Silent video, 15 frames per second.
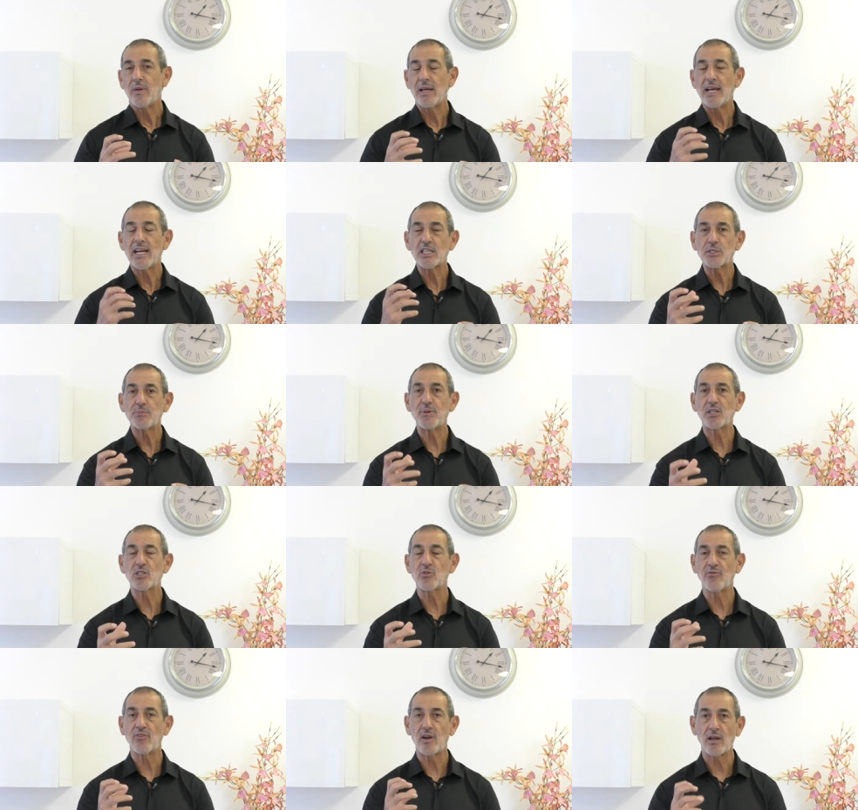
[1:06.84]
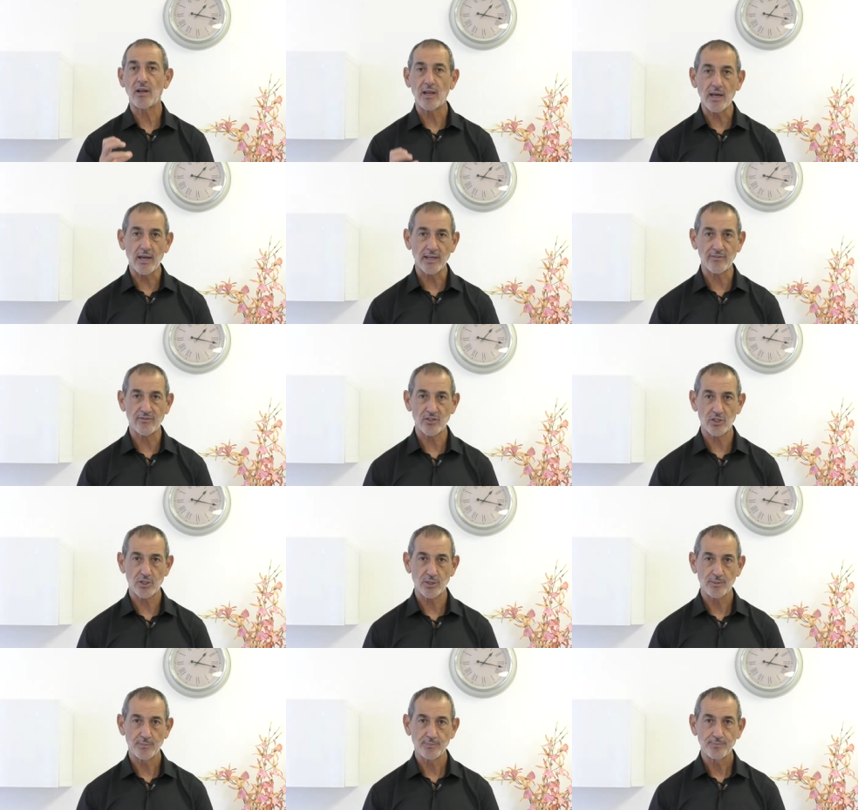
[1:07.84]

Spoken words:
aspects of our lives,